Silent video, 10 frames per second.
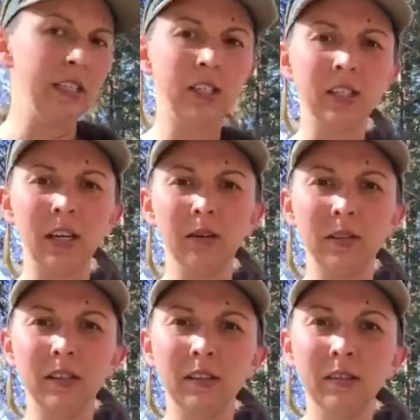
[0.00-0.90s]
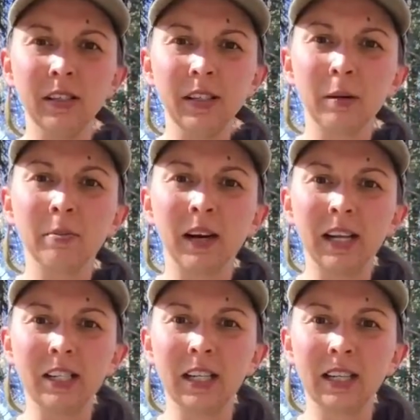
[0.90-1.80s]
to share with you a little
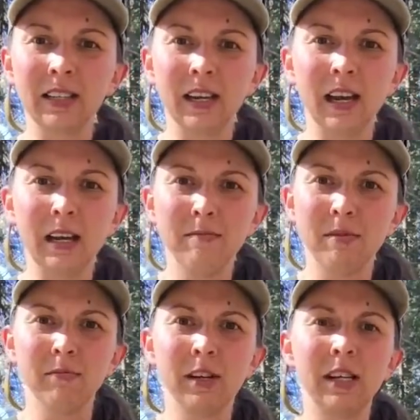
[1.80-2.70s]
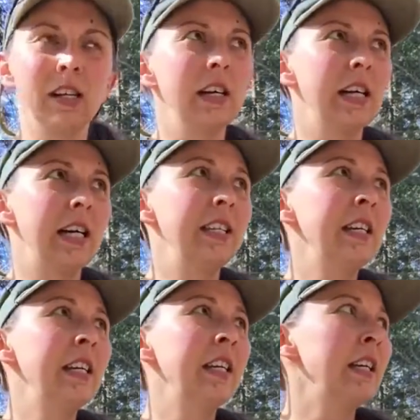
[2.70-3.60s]
project that I'd been working
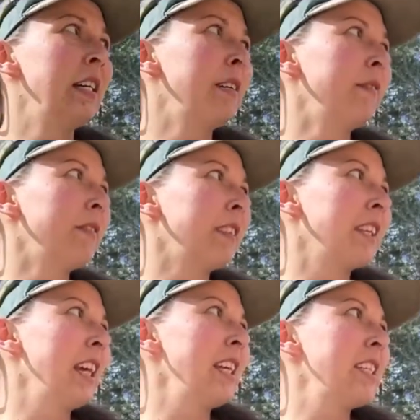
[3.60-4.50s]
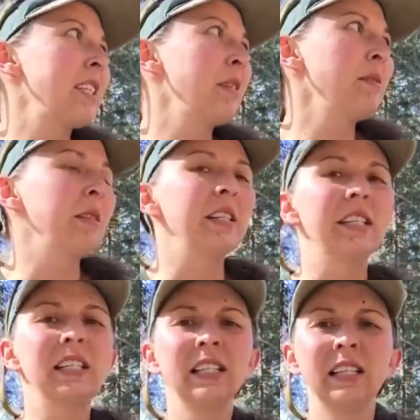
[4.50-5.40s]
on at
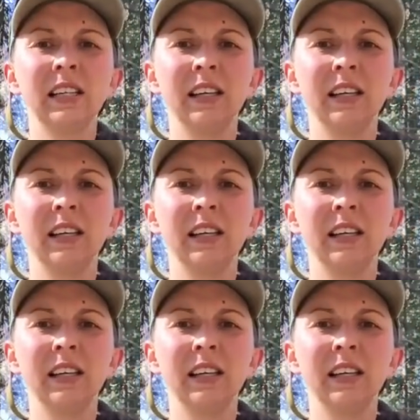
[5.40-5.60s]
school